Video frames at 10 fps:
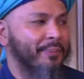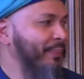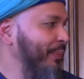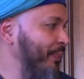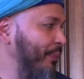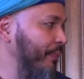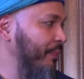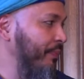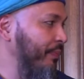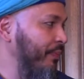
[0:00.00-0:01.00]

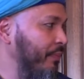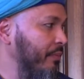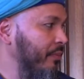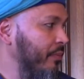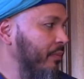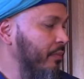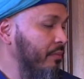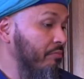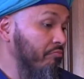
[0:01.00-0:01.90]
[no speech]